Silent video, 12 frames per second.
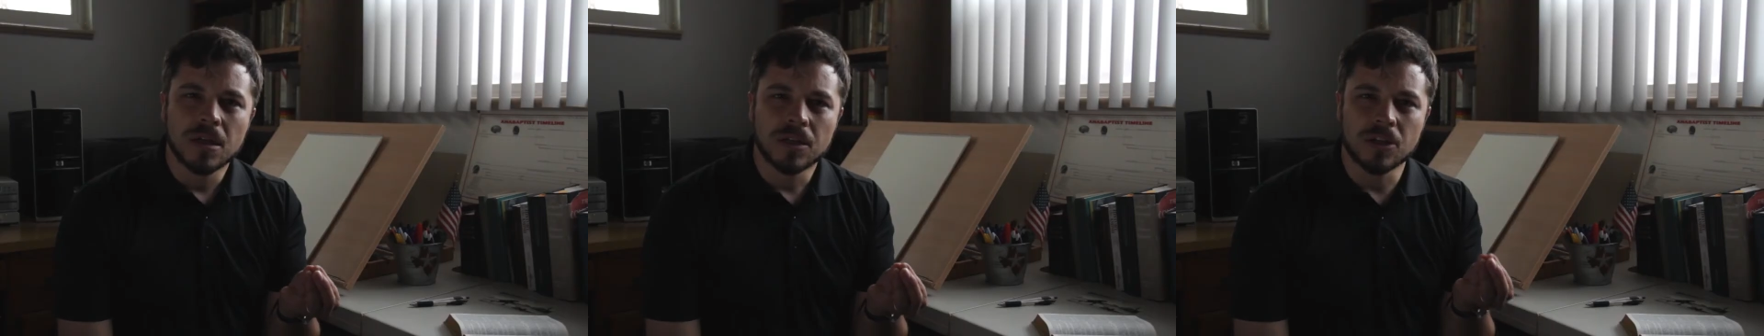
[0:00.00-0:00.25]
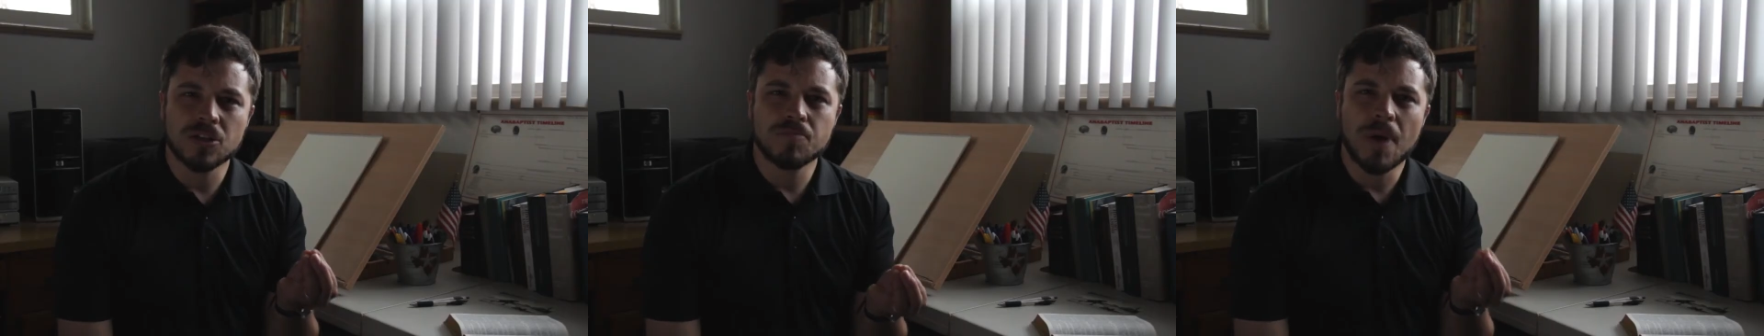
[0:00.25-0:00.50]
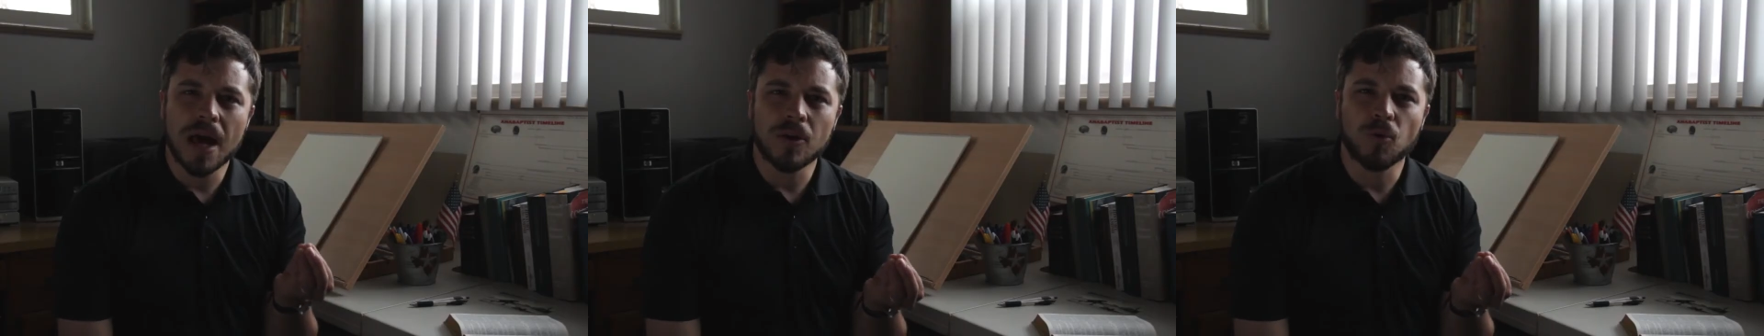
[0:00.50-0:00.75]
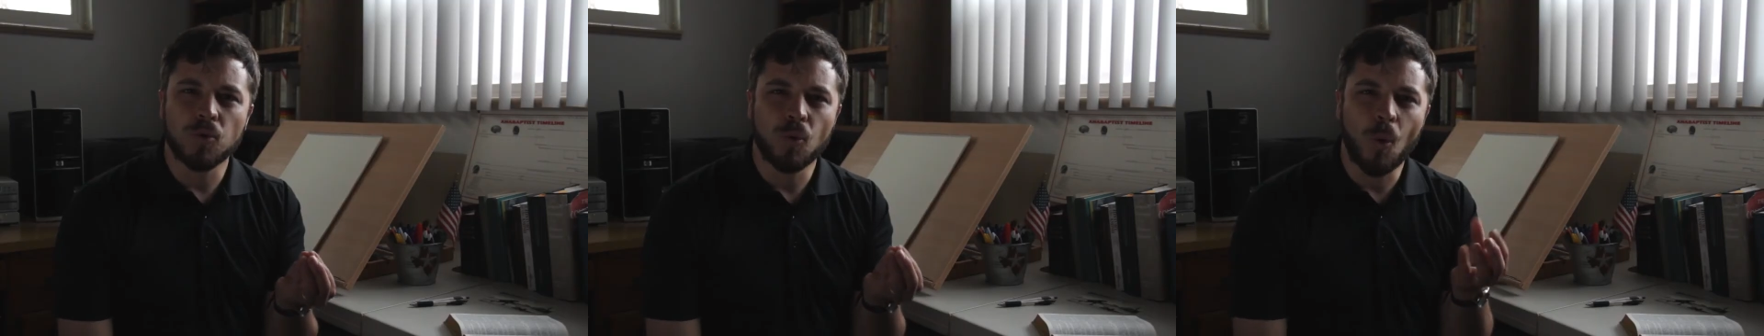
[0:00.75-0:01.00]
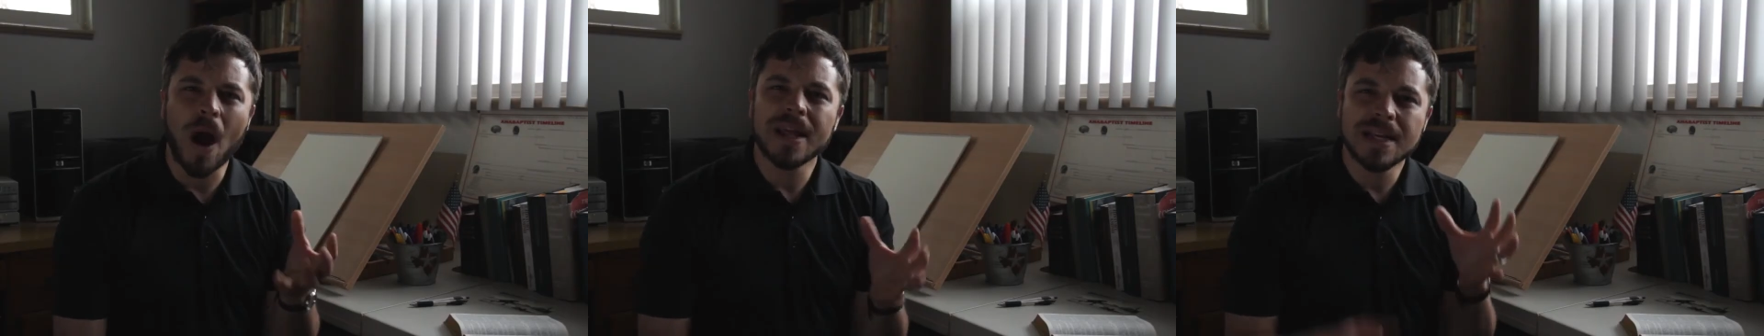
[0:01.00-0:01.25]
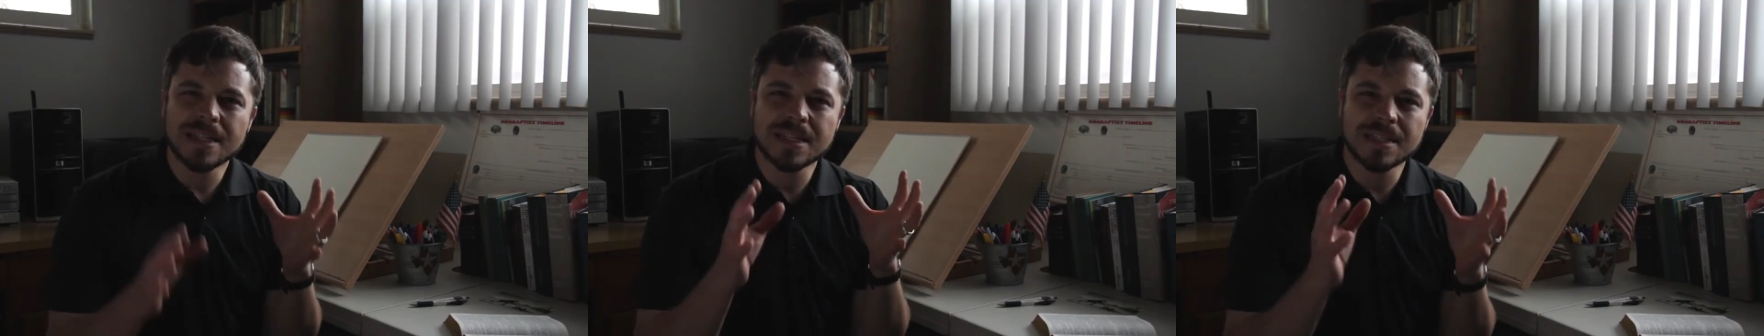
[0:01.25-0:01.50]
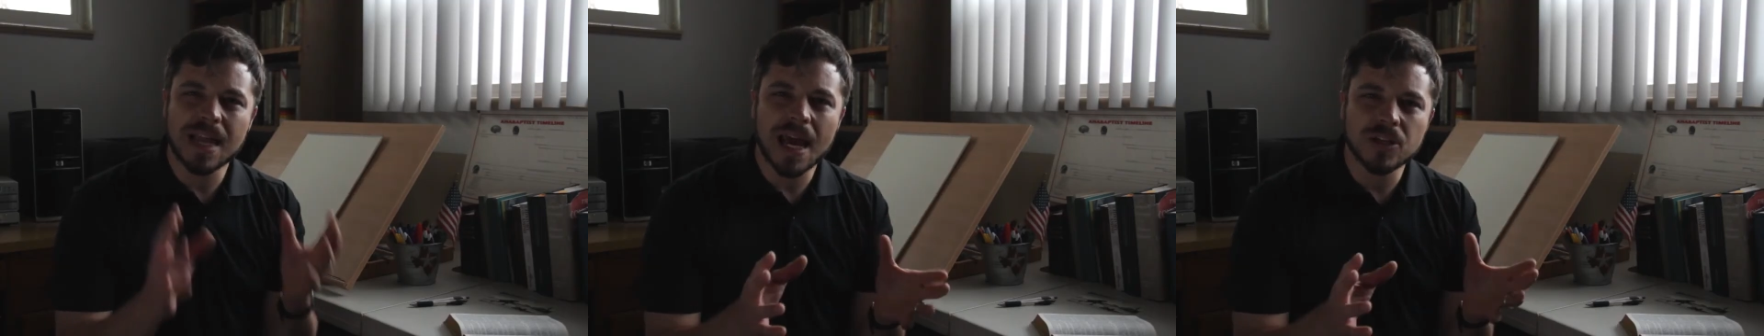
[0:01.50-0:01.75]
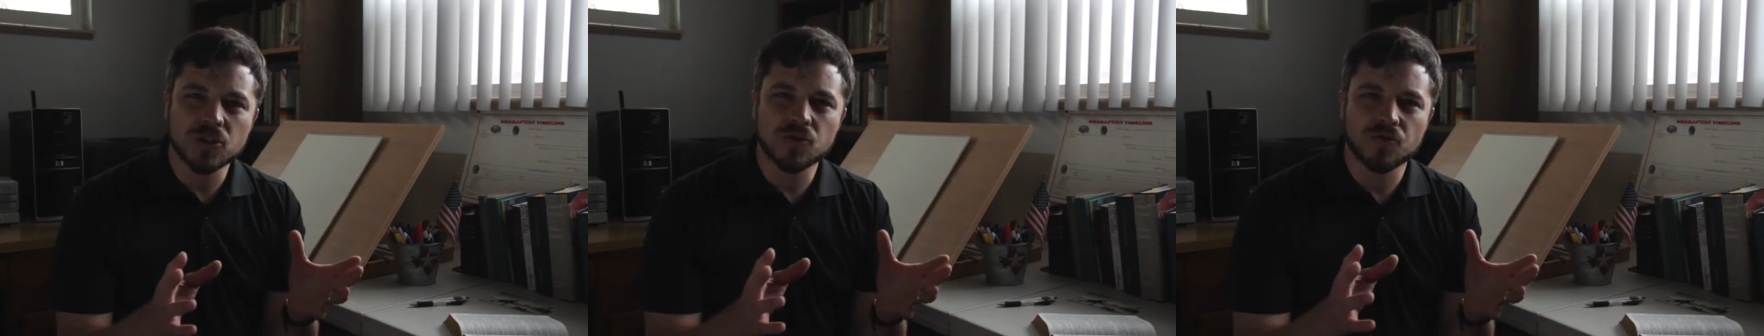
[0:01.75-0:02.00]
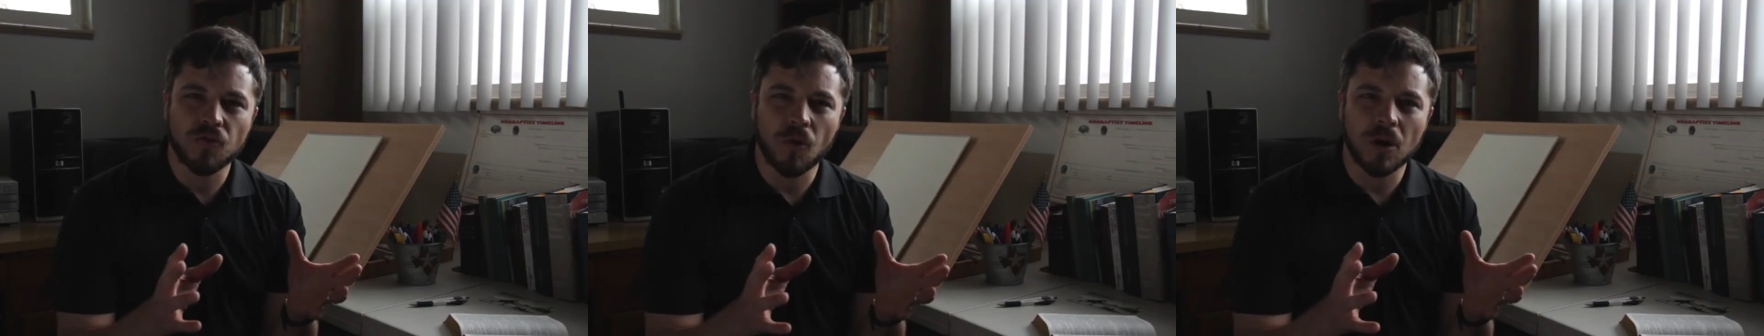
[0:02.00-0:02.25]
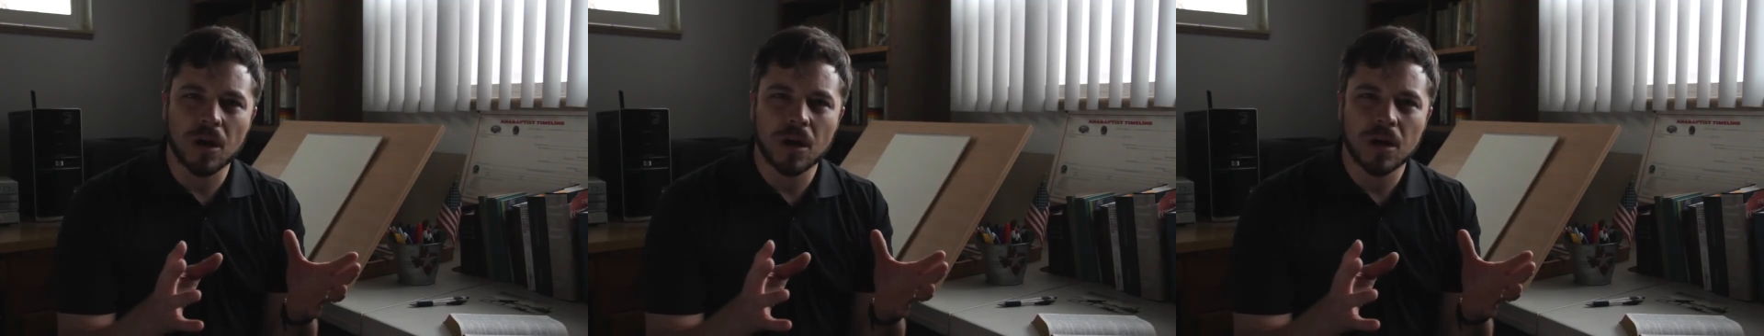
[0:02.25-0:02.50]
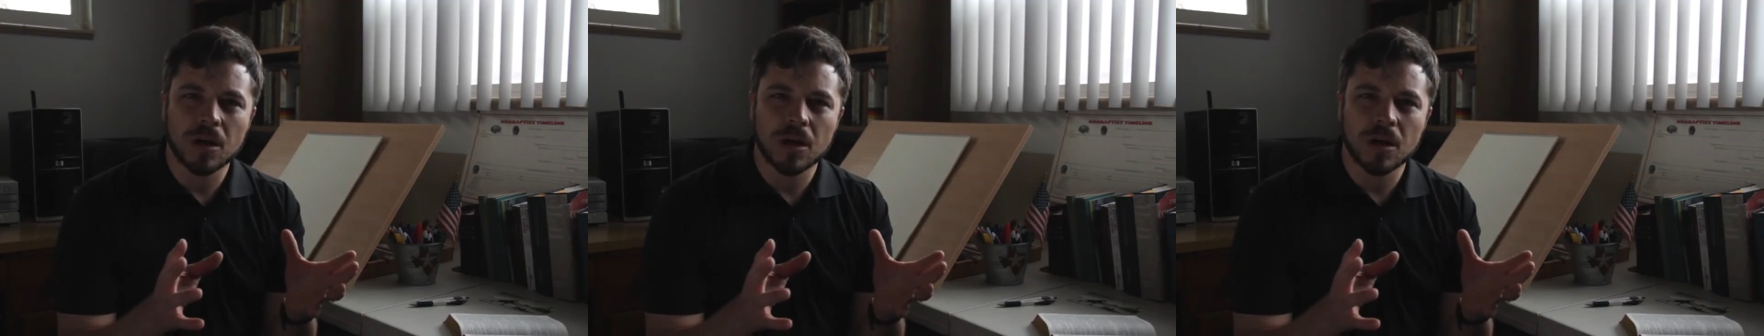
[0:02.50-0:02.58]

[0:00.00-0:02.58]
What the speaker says: Doesn't matter what he stands for.